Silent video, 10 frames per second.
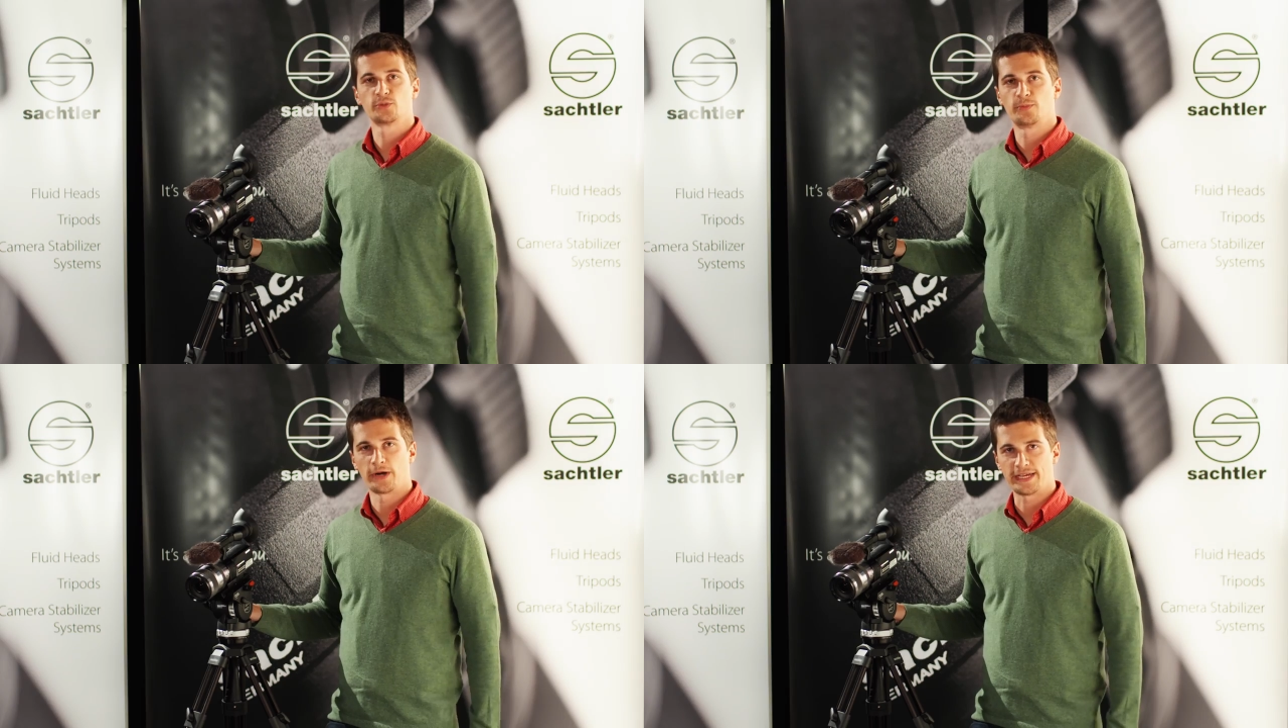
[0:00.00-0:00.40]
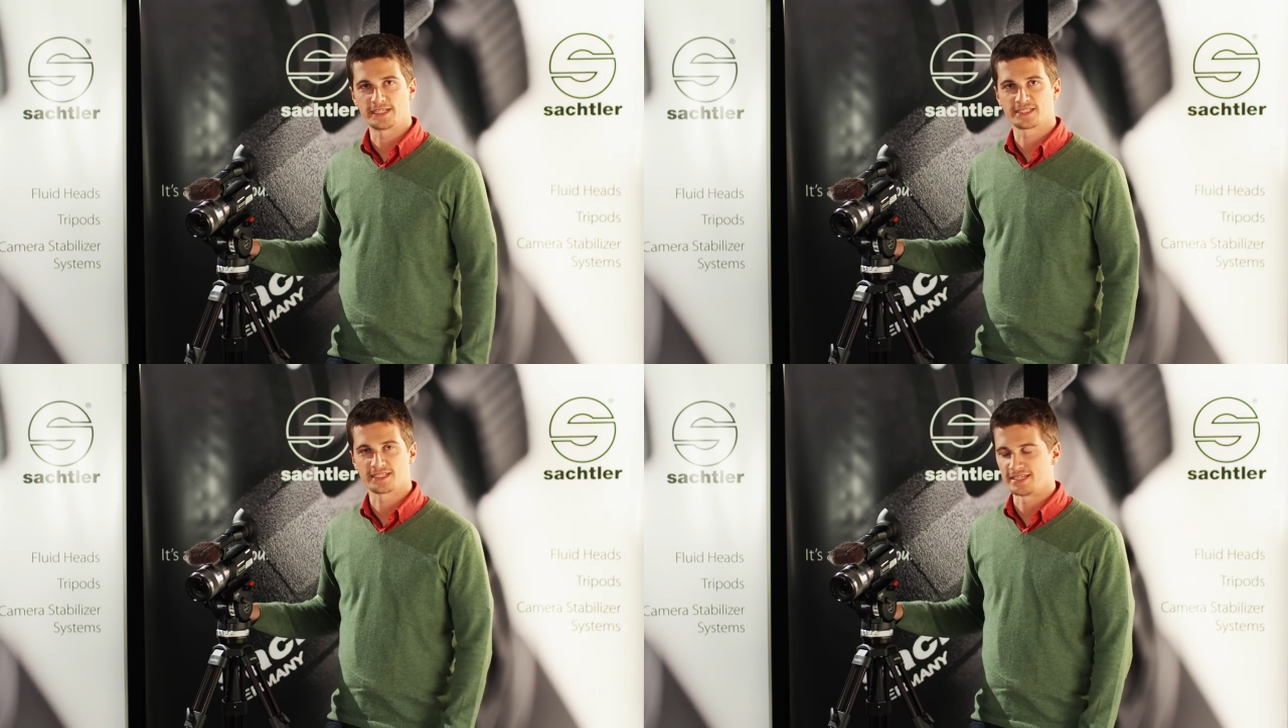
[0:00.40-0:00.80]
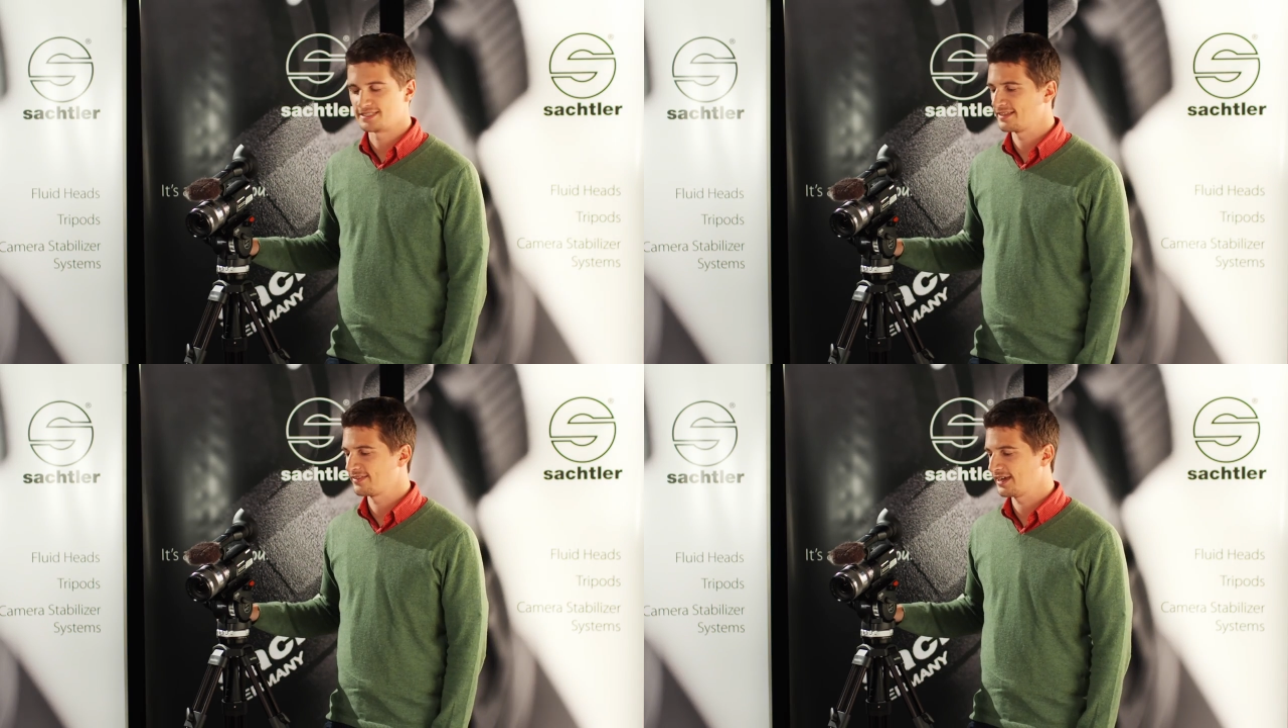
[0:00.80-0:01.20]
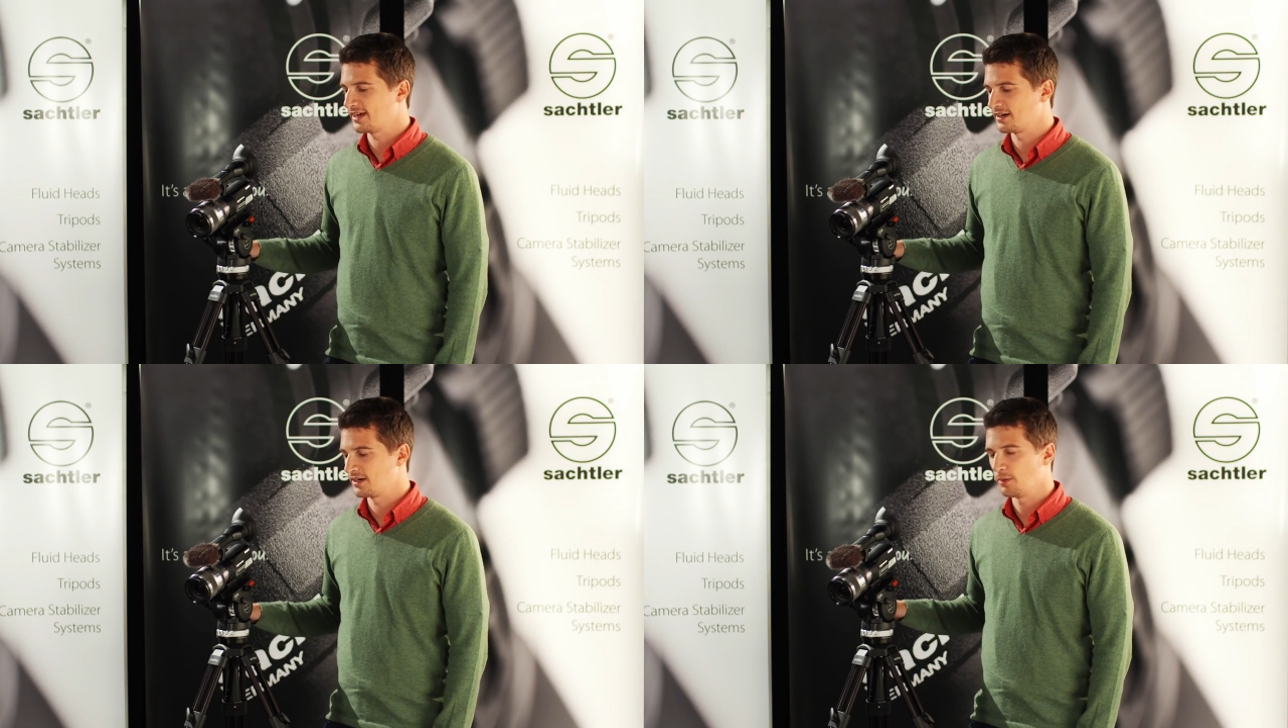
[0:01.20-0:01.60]
the two brakes is that
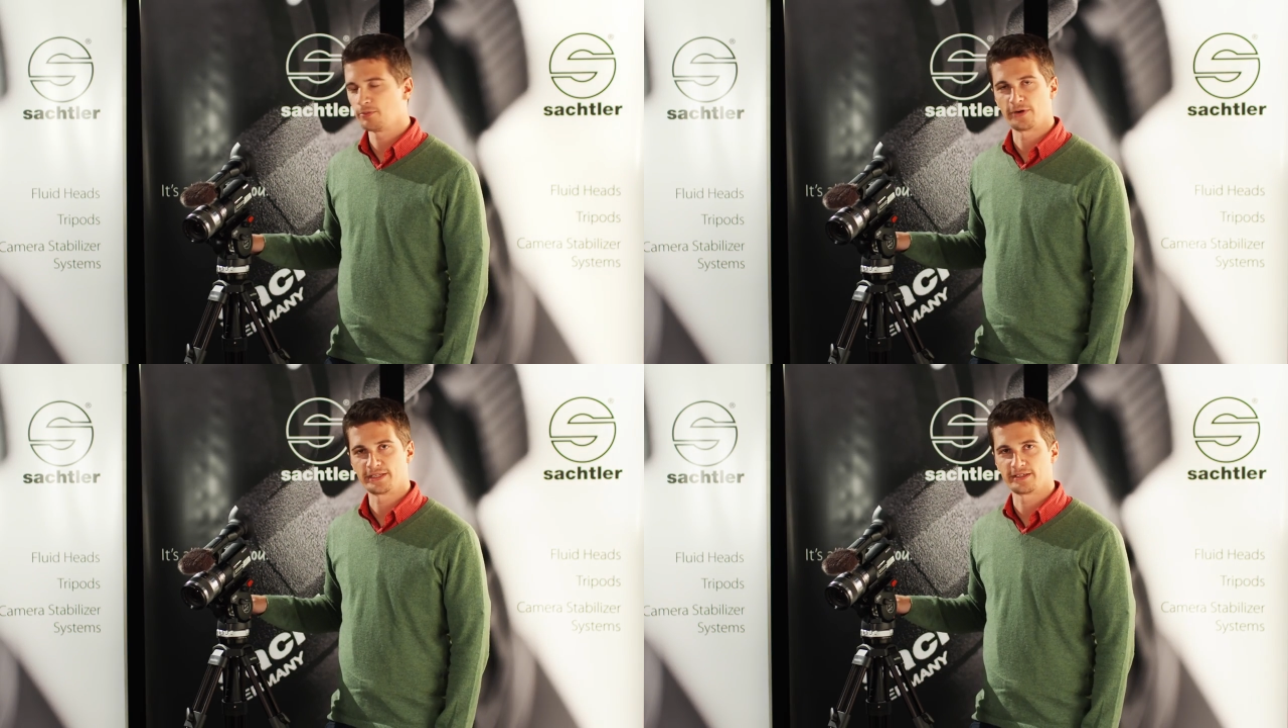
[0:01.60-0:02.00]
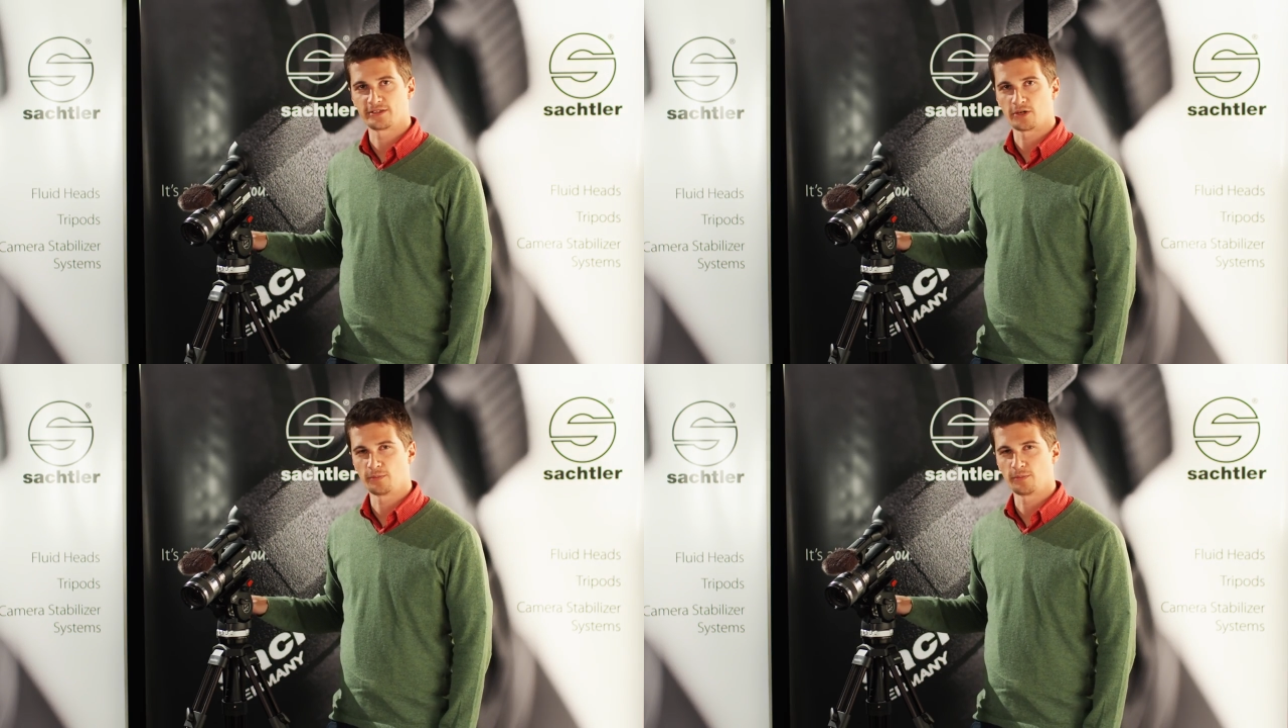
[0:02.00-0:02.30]
they are operating